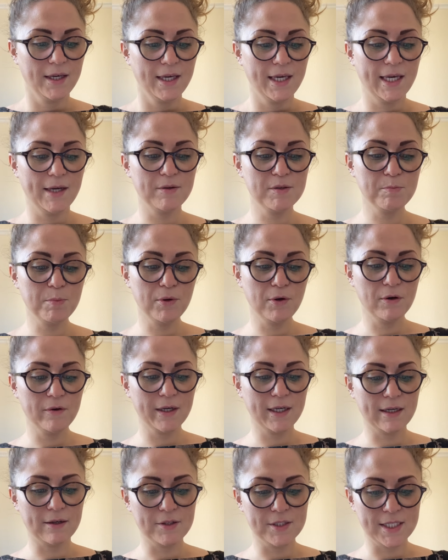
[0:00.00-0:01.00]
It was
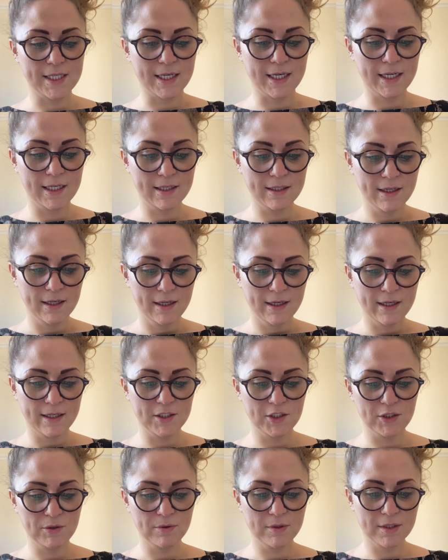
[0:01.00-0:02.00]
pouring outside,
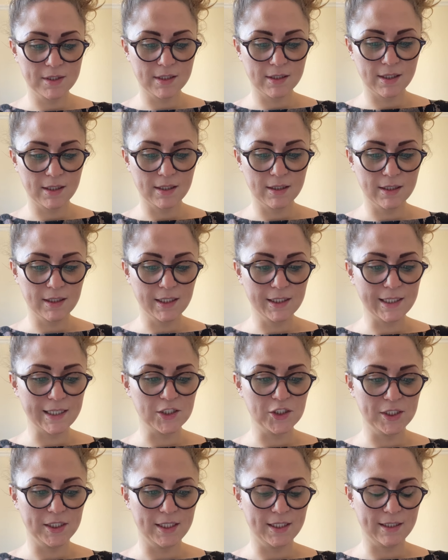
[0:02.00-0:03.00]
and she was
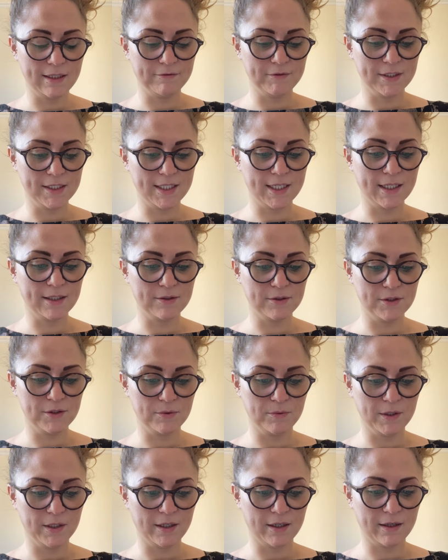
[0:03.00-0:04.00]
glad she didn't have to cycle
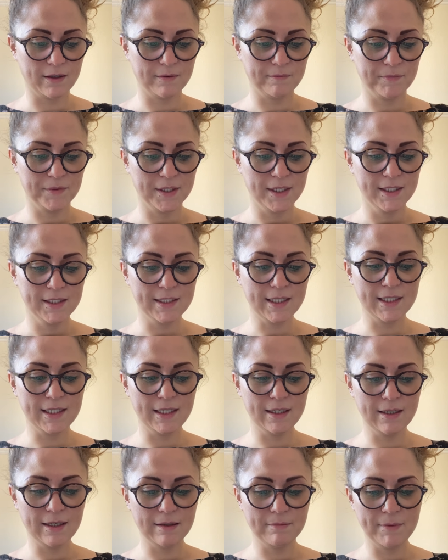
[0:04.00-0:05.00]
to work.
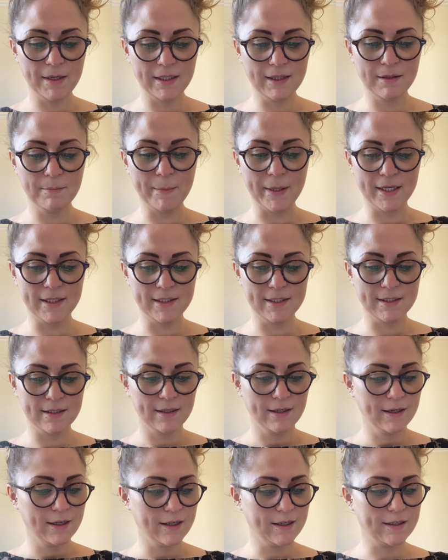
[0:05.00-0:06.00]
Daddy and I made the beds,
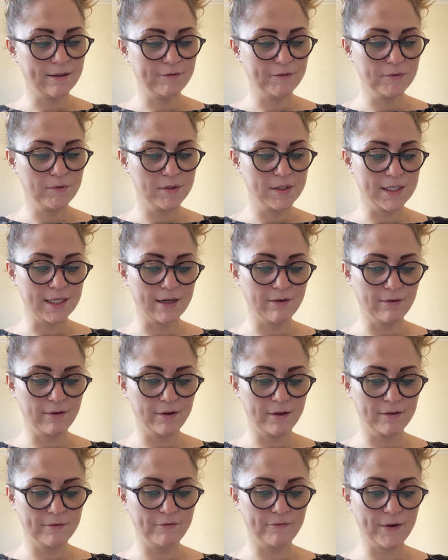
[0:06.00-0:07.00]
and afterwards I
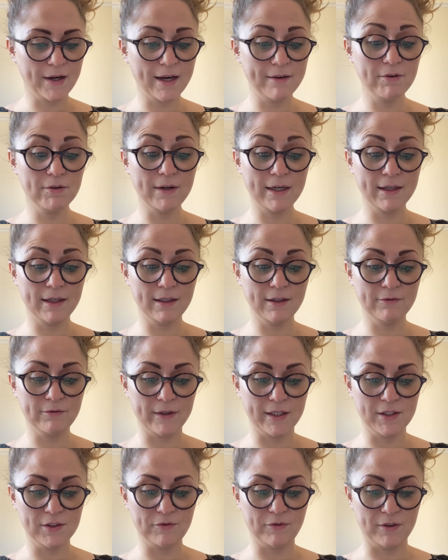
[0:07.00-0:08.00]
learned 5 irregular
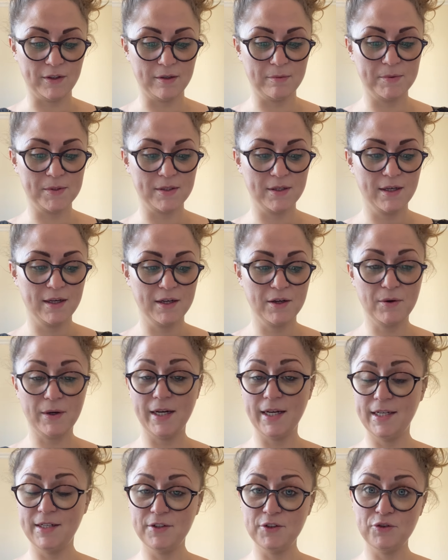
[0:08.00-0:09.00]
French verbs.
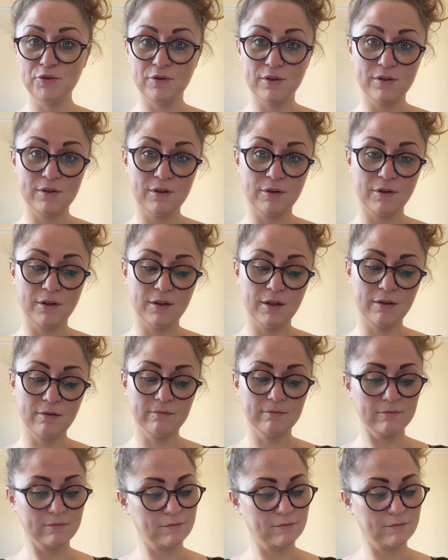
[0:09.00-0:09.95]
Quite industrious, don't you think?